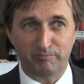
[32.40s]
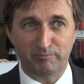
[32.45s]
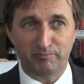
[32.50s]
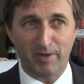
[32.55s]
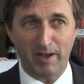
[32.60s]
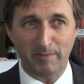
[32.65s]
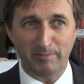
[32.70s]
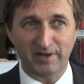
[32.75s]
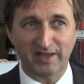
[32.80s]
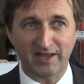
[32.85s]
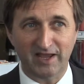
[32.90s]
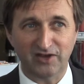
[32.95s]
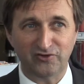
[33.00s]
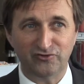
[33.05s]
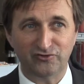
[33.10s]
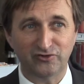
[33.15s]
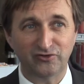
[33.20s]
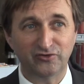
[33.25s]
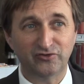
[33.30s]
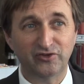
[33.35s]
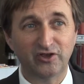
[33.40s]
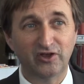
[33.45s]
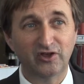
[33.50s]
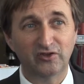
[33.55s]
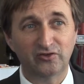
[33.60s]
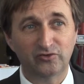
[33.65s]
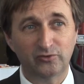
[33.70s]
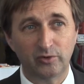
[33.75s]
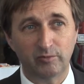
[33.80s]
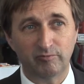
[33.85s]
publications
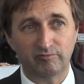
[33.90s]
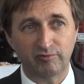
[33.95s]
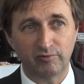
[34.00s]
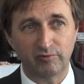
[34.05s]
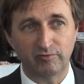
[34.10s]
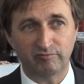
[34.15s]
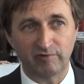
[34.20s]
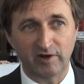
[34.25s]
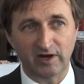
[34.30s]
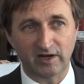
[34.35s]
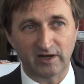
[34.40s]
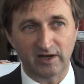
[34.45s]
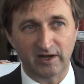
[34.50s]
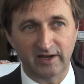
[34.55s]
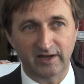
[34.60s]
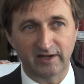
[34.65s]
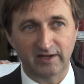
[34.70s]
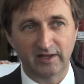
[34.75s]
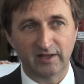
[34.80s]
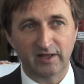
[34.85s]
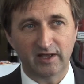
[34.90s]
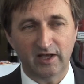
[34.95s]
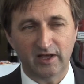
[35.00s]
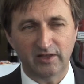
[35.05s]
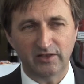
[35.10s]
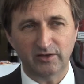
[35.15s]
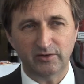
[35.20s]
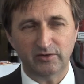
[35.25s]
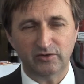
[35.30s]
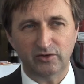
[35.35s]
to improve wrinkling,
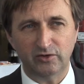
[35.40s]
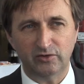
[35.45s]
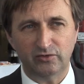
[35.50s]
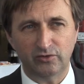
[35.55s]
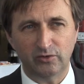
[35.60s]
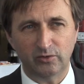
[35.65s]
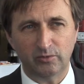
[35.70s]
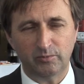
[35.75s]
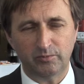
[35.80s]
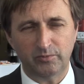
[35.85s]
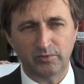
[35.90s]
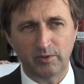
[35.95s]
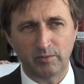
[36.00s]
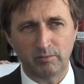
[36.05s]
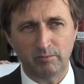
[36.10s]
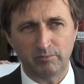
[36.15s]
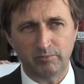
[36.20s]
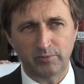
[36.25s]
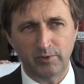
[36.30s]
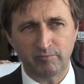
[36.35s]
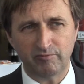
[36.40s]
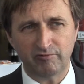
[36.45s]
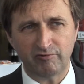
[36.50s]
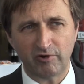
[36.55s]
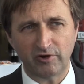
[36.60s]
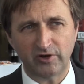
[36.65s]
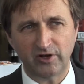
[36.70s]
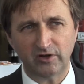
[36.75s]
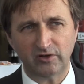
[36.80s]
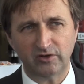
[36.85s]
and the
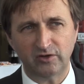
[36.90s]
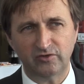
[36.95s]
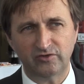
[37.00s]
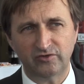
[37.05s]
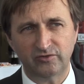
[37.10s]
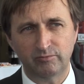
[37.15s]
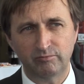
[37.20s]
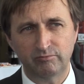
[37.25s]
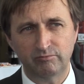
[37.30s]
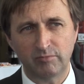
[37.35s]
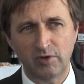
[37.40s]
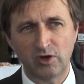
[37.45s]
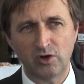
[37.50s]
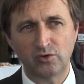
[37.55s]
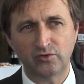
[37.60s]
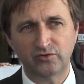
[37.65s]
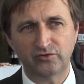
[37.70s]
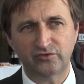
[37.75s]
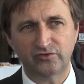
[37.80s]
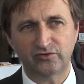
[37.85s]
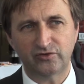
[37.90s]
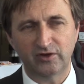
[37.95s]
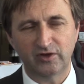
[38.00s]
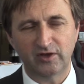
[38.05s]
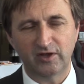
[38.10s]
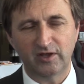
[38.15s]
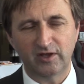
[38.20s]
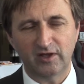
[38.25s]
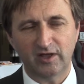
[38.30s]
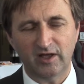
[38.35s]
product that's most
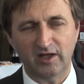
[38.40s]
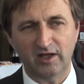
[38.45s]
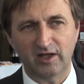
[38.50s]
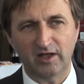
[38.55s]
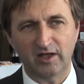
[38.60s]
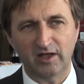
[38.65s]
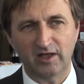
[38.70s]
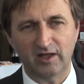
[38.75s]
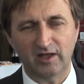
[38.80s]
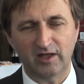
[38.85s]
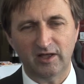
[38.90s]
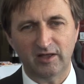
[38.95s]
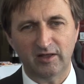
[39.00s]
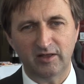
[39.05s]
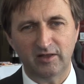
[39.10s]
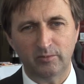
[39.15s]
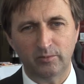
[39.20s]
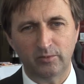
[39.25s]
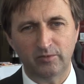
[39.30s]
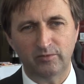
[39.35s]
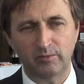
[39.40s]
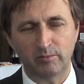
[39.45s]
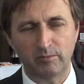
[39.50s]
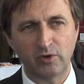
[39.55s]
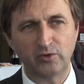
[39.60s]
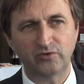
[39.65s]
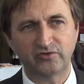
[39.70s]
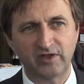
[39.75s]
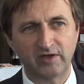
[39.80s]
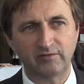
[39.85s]
with the
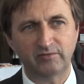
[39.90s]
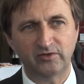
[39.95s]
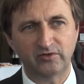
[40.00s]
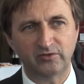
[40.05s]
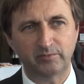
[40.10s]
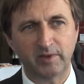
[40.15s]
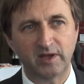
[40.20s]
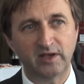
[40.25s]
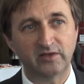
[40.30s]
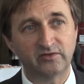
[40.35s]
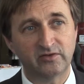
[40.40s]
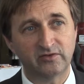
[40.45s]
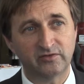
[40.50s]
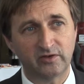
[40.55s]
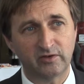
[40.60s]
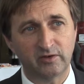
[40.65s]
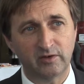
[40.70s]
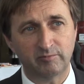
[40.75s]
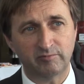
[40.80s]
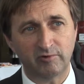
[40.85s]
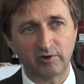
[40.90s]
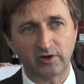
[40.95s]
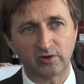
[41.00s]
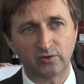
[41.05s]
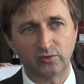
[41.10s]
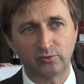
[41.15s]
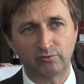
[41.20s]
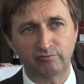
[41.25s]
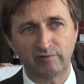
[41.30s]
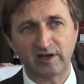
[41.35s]
most evidence base is a
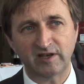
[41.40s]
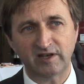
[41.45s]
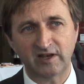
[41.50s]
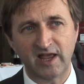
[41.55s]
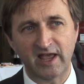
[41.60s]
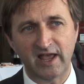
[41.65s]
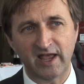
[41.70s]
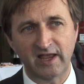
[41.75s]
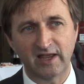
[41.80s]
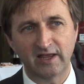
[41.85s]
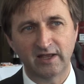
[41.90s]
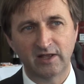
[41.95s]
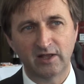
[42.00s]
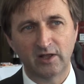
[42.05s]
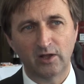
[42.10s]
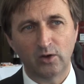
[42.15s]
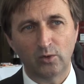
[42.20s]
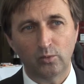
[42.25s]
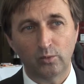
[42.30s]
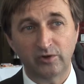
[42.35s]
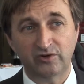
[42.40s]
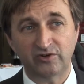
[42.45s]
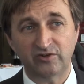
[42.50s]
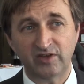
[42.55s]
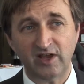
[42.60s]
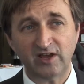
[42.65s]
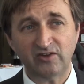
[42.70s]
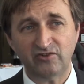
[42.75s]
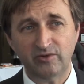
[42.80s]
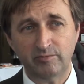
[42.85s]
product called Retin A, which
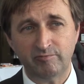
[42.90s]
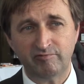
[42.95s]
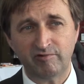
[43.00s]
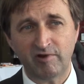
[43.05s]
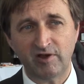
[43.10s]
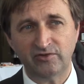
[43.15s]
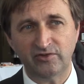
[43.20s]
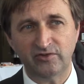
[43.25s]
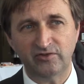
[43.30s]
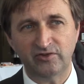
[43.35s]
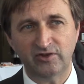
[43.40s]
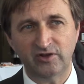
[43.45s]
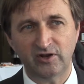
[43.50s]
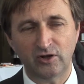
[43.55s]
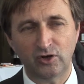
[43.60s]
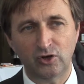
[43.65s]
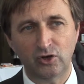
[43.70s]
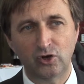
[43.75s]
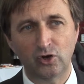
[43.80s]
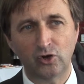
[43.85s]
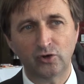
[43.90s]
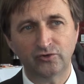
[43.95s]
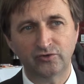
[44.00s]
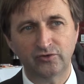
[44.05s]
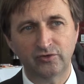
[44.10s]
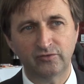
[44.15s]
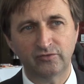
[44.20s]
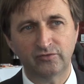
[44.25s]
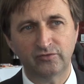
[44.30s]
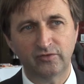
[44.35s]
is actually present in a
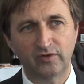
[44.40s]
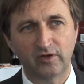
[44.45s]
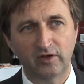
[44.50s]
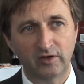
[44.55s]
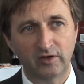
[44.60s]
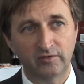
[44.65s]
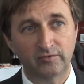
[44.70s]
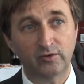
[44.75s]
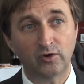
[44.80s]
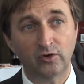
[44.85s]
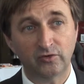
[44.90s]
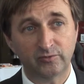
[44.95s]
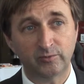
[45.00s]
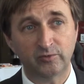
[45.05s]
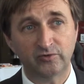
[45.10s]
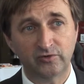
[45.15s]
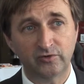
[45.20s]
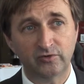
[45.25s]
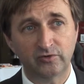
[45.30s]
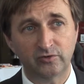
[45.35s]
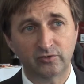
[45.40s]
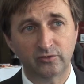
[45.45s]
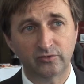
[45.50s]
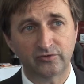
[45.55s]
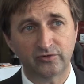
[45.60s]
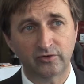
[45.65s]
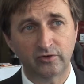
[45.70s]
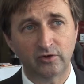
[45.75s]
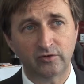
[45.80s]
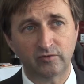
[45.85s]
lot of cosmeceuticals,
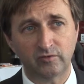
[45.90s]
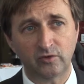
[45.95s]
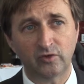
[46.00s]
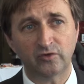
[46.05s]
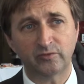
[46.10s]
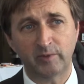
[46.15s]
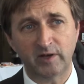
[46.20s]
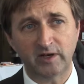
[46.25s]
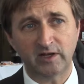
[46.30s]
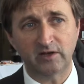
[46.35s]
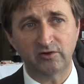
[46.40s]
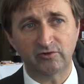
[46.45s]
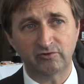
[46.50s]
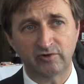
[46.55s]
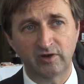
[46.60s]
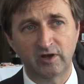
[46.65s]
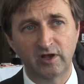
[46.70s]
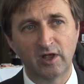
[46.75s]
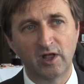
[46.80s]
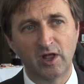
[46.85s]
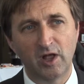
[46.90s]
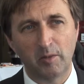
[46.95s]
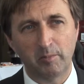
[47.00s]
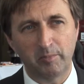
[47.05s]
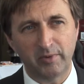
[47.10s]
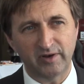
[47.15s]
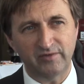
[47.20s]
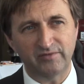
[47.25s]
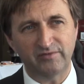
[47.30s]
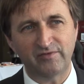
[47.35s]
so a lot of cosmetic industry,
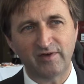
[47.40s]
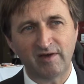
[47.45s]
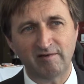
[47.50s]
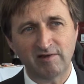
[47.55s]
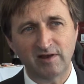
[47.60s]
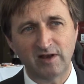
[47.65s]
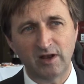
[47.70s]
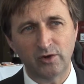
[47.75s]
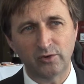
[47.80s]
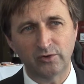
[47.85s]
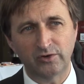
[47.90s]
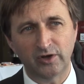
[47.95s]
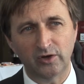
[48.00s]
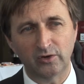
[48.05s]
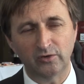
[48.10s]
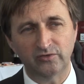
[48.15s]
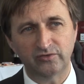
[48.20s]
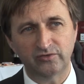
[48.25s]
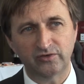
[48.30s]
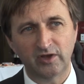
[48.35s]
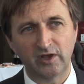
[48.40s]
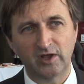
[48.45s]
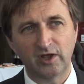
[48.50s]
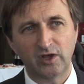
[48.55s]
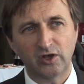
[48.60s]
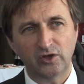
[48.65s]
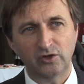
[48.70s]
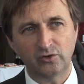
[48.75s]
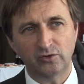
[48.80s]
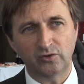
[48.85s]
but at very low dose.
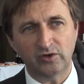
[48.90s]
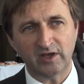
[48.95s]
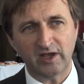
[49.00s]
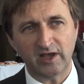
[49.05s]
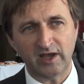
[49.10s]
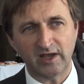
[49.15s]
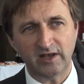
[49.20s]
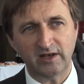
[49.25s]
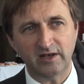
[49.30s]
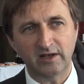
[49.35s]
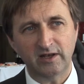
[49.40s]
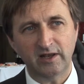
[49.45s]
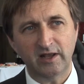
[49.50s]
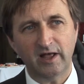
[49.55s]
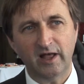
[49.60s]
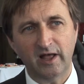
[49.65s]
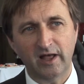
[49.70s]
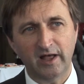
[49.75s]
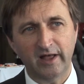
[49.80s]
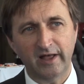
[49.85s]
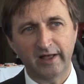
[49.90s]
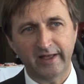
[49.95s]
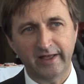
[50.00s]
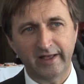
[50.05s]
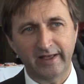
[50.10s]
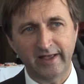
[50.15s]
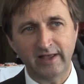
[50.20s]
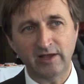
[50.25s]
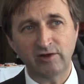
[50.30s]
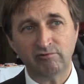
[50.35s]
You can
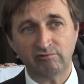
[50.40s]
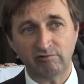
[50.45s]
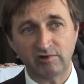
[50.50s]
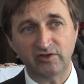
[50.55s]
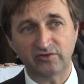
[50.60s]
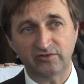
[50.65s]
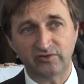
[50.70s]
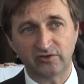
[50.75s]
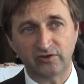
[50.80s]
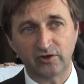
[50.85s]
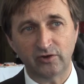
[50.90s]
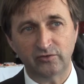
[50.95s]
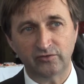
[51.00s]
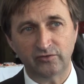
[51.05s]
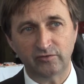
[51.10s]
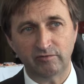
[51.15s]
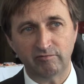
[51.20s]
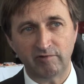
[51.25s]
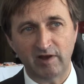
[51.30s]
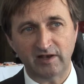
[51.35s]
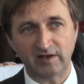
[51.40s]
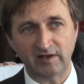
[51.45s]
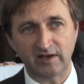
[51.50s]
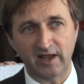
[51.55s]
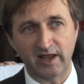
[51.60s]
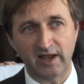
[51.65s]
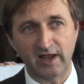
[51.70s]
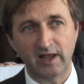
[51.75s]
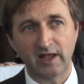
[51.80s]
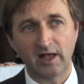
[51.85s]
increase the dose of the Retin
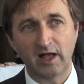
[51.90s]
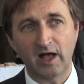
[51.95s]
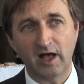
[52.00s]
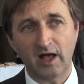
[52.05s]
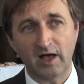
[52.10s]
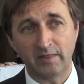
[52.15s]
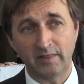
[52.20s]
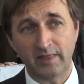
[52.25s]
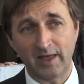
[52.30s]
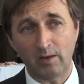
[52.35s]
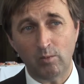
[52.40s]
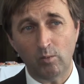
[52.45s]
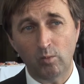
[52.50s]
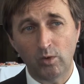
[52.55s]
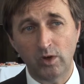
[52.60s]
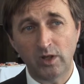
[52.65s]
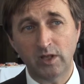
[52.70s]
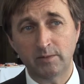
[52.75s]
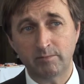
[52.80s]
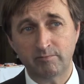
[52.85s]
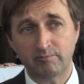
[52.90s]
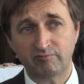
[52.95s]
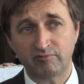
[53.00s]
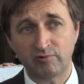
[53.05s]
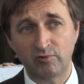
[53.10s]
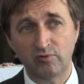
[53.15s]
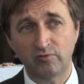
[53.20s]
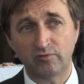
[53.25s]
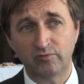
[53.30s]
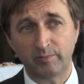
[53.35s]
A, and that will
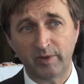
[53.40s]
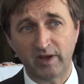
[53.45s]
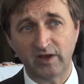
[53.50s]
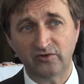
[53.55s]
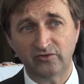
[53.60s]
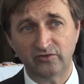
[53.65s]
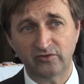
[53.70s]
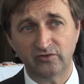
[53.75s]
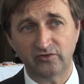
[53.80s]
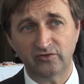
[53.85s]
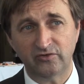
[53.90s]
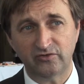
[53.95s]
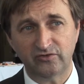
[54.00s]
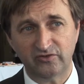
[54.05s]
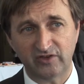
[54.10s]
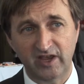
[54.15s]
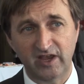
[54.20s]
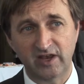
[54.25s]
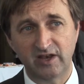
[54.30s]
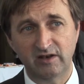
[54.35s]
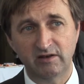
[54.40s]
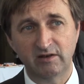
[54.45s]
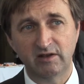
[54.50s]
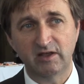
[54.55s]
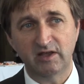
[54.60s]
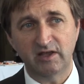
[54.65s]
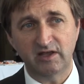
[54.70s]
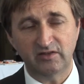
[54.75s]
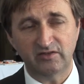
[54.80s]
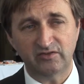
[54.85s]
improve patients' skin
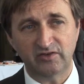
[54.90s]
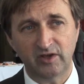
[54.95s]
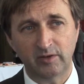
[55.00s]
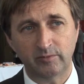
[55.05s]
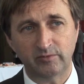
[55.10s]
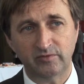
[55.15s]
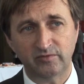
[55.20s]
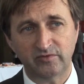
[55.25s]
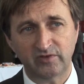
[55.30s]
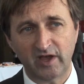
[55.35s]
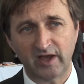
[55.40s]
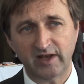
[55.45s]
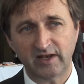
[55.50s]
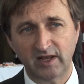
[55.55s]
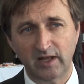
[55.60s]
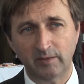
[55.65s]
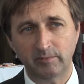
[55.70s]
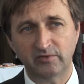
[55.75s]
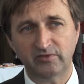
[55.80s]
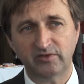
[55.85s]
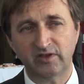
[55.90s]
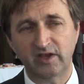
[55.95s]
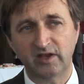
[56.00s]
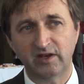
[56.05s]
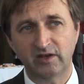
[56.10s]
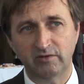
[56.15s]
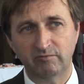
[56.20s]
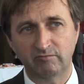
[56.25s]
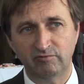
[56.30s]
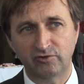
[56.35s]
in terms of tightening up the
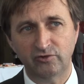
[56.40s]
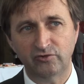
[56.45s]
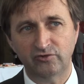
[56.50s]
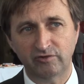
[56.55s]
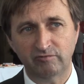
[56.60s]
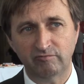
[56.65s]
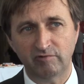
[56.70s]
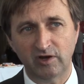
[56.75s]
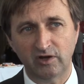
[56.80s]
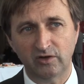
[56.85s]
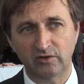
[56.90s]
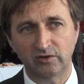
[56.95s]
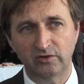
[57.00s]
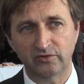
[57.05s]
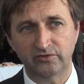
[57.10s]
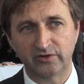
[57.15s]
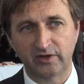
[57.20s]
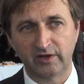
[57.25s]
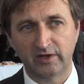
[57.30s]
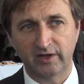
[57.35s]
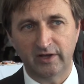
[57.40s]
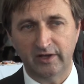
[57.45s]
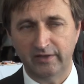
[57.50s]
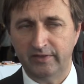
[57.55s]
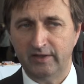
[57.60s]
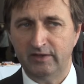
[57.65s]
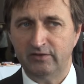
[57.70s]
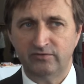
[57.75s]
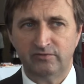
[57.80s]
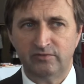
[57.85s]
skin and reducing wrinkles.
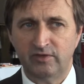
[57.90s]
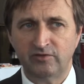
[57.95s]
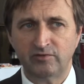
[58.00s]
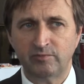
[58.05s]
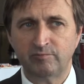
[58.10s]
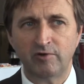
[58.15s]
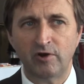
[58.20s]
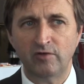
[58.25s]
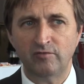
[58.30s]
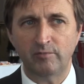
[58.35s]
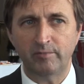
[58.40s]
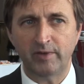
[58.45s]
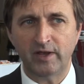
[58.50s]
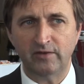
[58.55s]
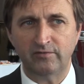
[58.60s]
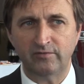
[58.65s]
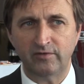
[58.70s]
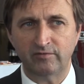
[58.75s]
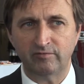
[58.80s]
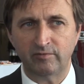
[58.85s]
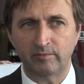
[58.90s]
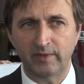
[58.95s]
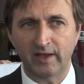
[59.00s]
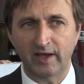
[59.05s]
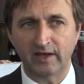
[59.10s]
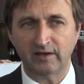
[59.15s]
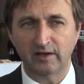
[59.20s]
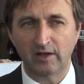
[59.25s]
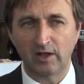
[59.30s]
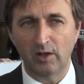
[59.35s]
And there's a proven benefit from
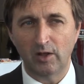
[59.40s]
that.